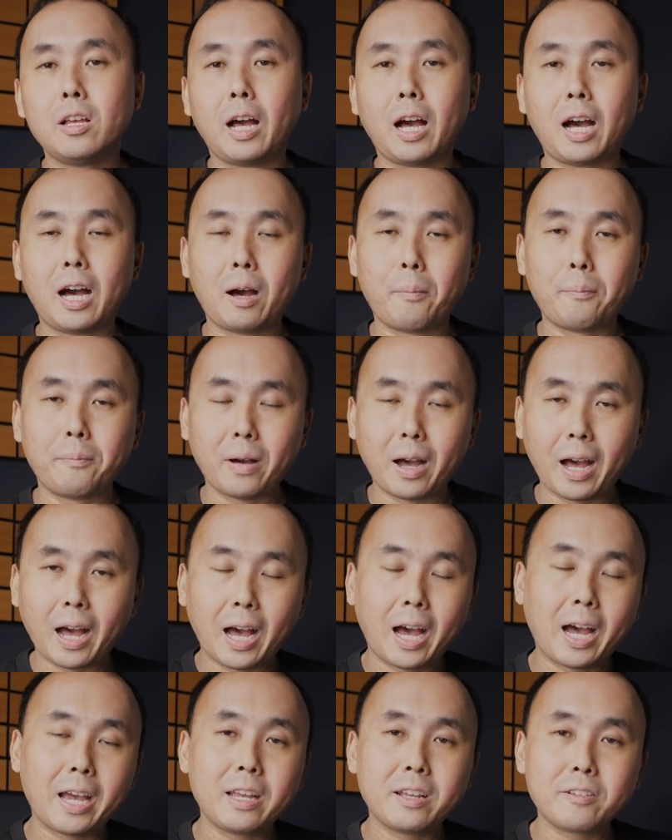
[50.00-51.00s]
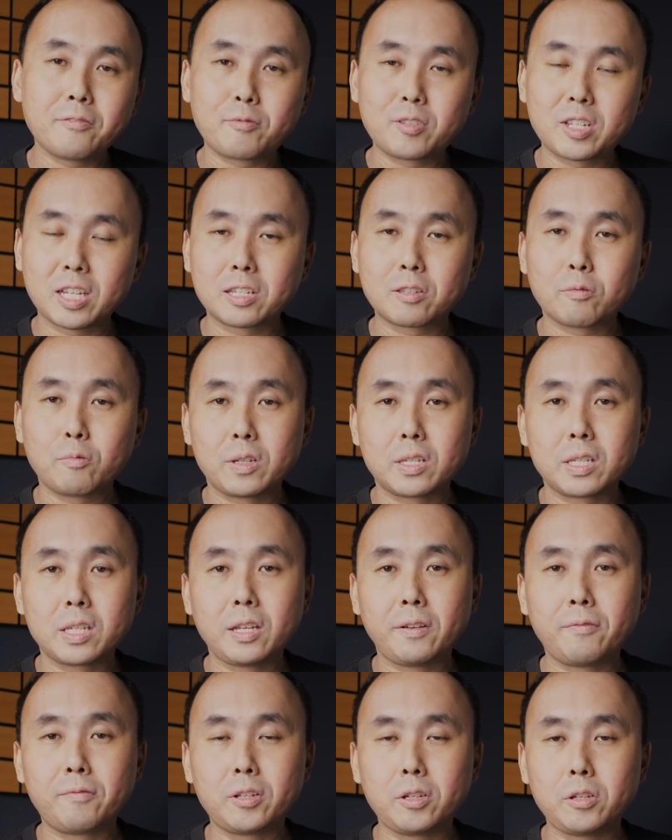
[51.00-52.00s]
Um, I have just
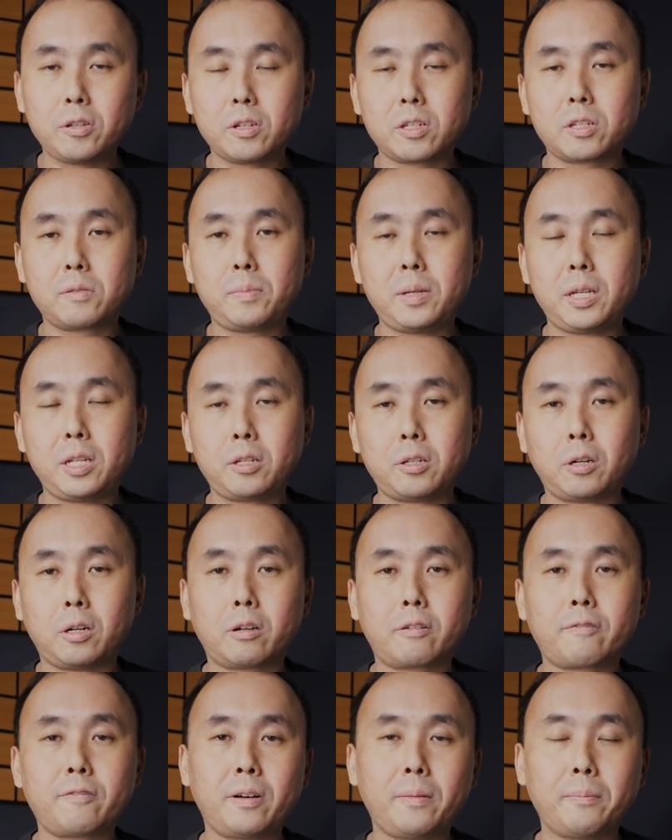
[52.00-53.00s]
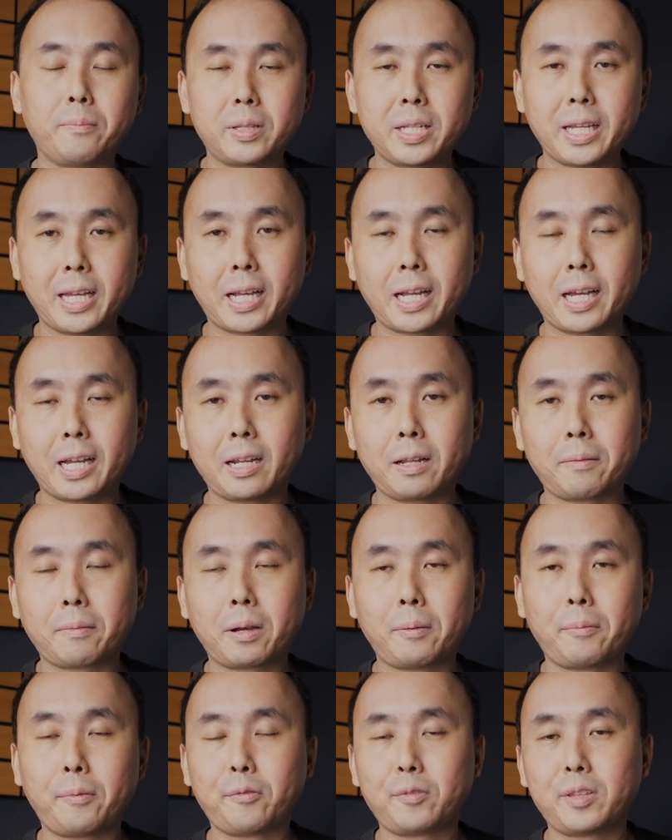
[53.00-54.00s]
received the USB dock from TechArt a
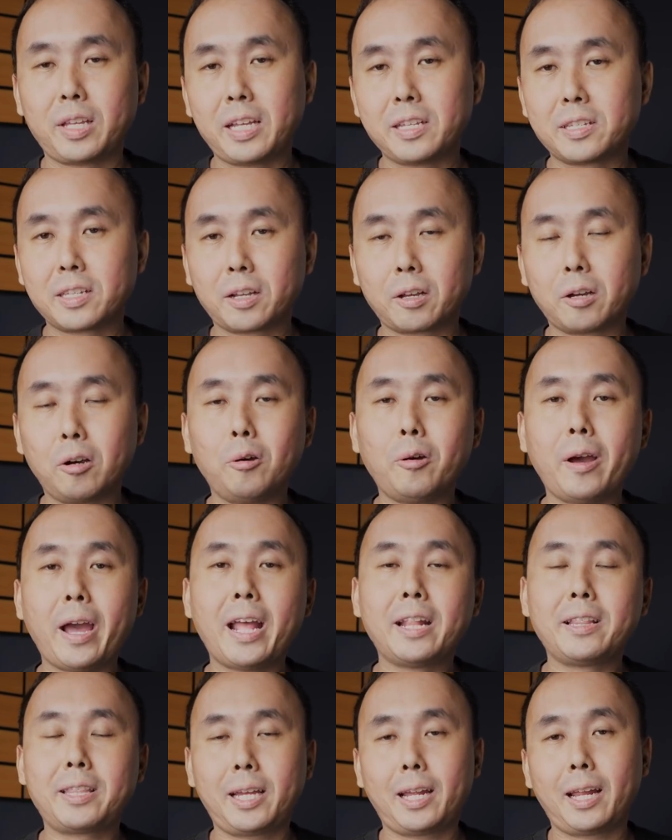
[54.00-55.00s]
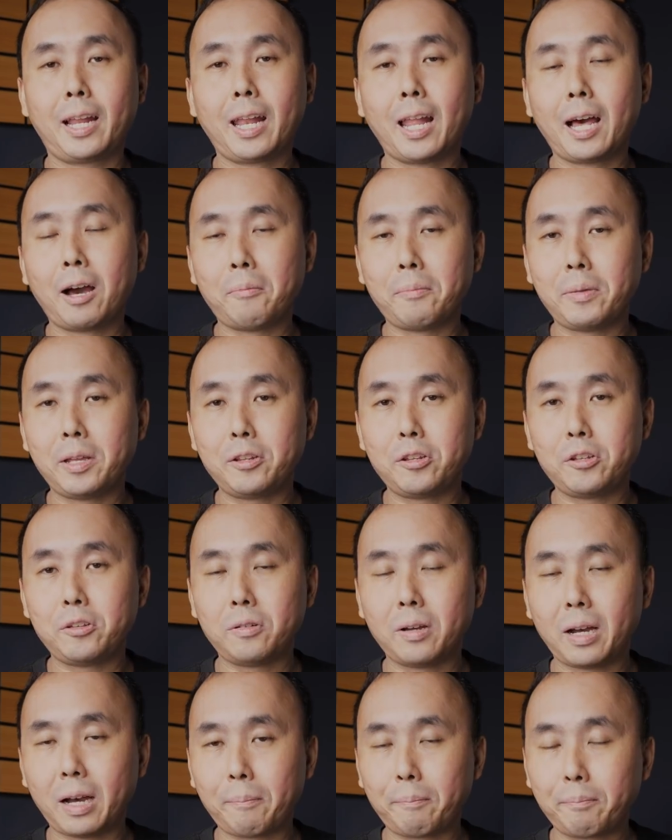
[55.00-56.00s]
couple of days ago and that allowed me
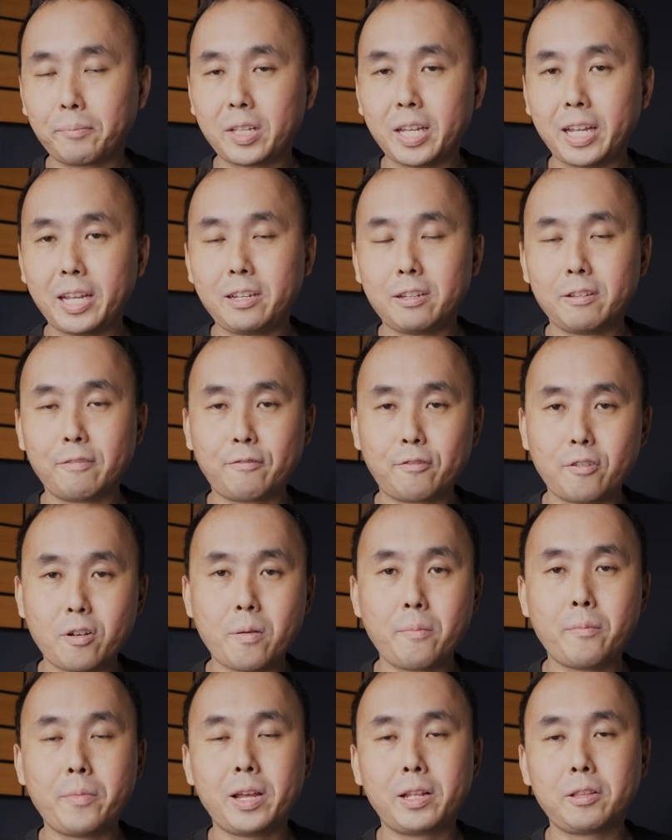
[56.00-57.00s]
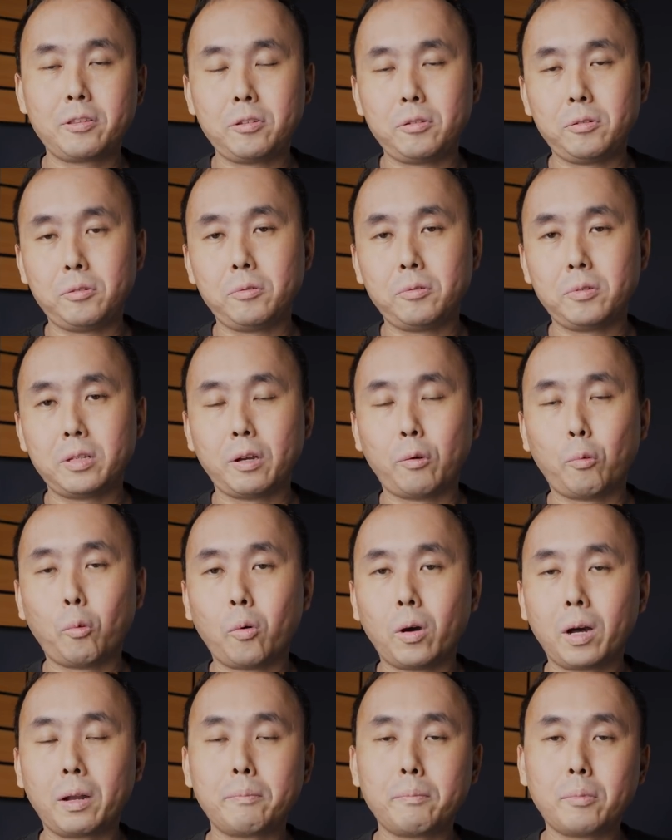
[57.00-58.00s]
to update the firmware to the
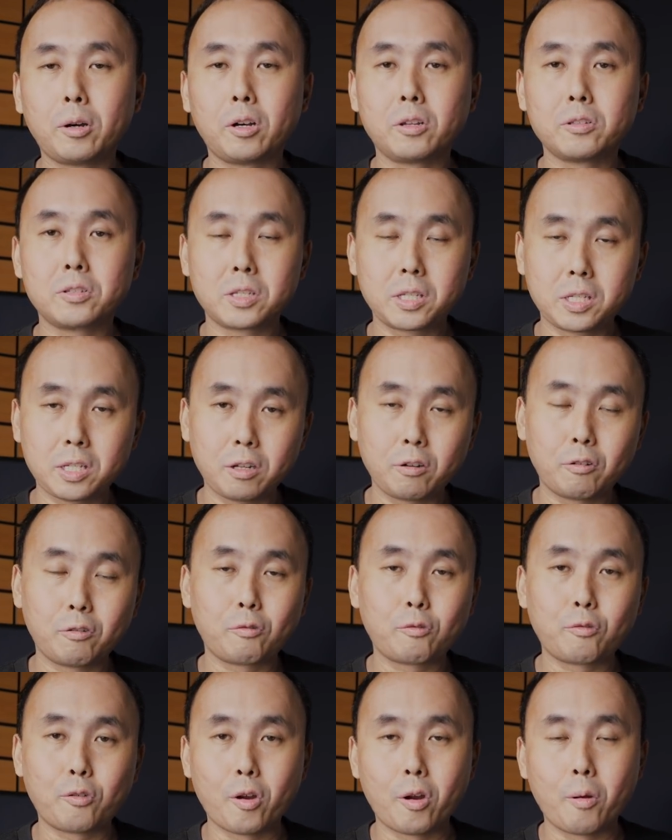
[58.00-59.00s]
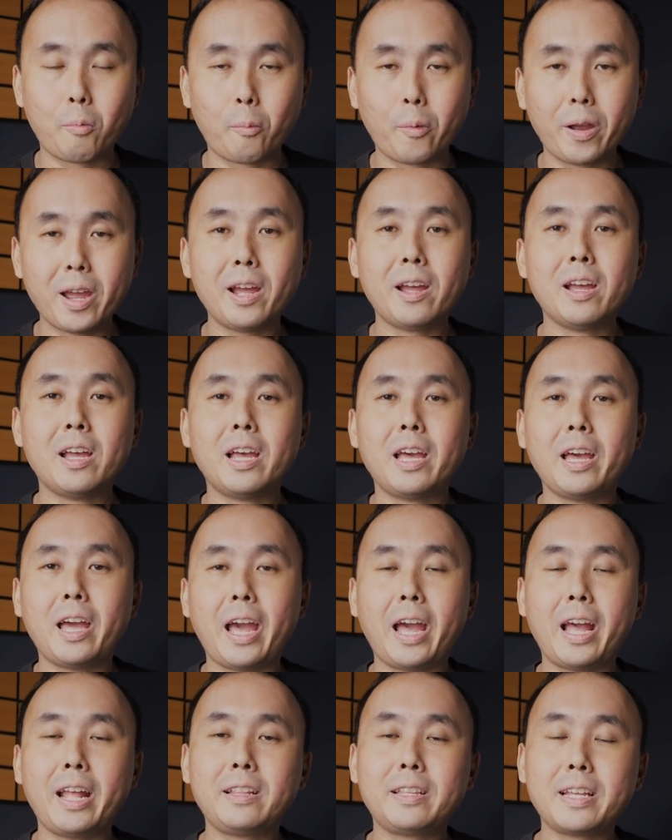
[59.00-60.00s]
1.0 firmware
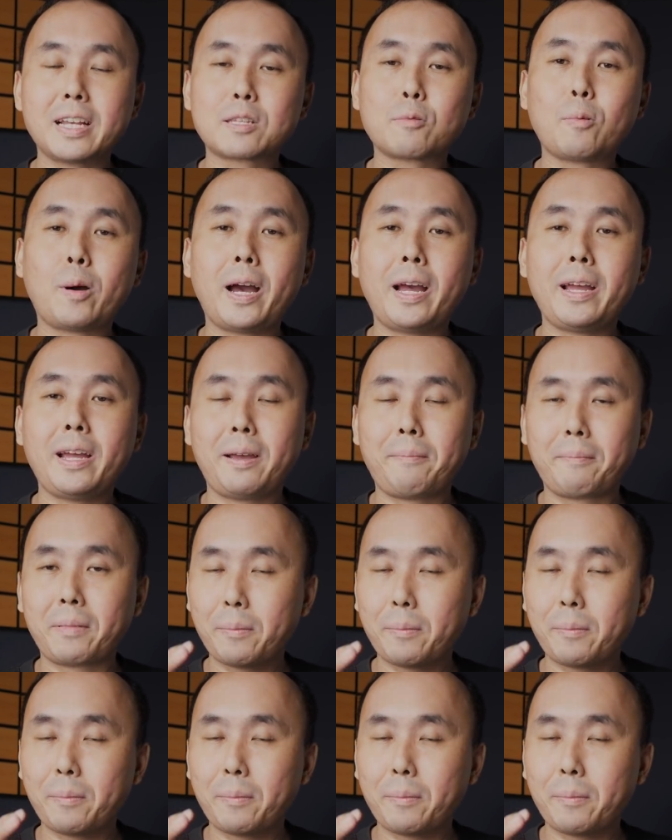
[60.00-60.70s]
and that's why I'm